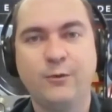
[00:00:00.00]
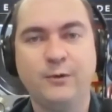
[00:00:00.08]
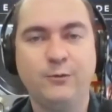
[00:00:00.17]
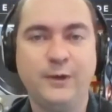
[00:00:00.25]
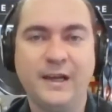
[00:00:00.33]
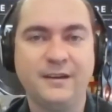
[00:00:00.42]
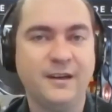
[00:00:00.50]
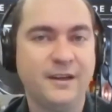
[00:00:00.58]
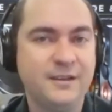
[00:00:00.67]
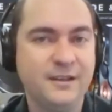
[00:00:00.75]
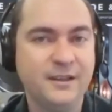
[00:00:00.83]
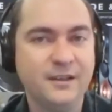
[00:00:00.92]
We had an
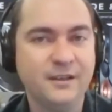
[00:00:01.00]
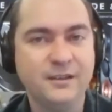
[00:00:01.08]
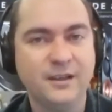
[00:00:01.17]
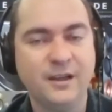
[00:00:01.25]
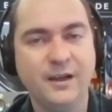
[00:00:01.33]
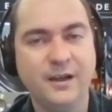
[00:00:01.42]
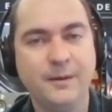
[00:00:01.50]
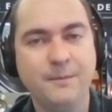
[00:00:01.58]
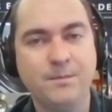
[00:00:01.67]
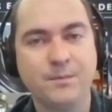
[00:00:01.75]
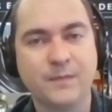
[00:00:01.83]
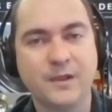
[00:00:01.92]
idea.
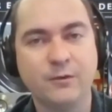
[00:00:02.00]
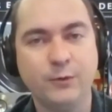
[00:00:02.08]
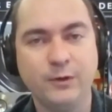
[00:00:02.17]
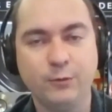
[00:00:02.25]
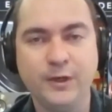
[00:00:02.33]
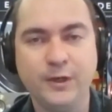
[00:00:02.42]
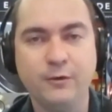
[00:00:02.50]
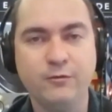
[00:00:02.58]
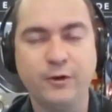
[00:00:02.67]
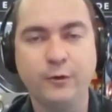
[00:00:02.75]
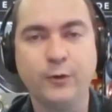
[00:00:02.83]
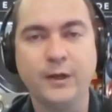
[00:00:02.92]
We know
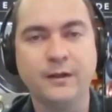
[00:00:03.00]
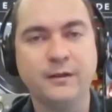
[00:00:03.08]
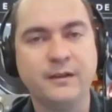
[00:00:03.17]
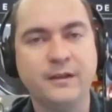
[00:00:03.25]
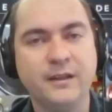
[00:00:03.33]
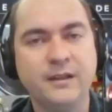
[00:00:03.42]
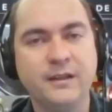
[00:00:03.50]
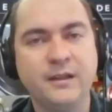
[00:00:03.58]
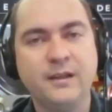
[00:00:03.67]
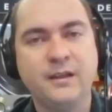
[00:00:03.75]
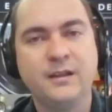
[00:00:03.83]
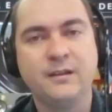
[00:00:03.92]
very well the
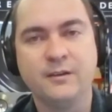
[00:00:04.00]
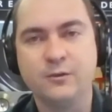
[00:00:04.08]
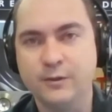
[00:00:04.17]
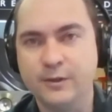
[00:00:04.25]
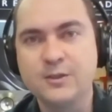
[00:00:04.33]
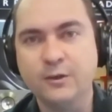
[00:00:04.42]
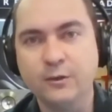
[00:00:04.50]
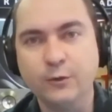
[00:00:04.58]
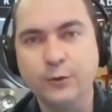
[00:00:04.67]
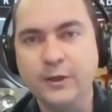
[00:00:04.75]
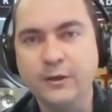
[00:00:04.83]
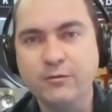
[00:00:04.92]
traditional
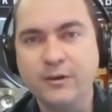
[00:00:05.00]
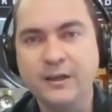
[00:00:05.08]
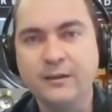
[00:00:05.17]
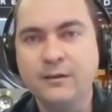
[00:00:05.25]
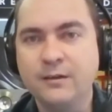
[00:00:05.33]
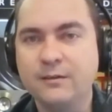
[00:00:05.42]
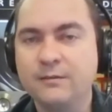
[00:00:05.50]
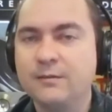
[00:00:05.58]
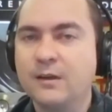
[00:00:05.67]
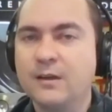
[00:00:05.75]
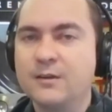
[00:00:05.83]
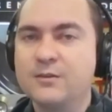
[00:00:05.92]
audiophile
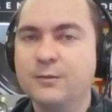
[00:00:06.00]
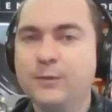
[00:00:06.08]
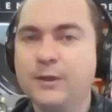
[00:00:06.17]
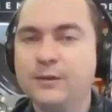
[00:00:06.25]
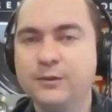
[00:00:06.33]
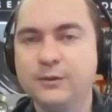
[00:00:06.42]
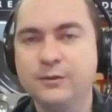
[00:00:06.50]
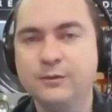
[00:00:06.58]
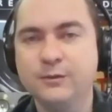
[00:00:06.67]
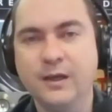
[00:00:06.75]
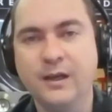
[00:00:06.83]
customer who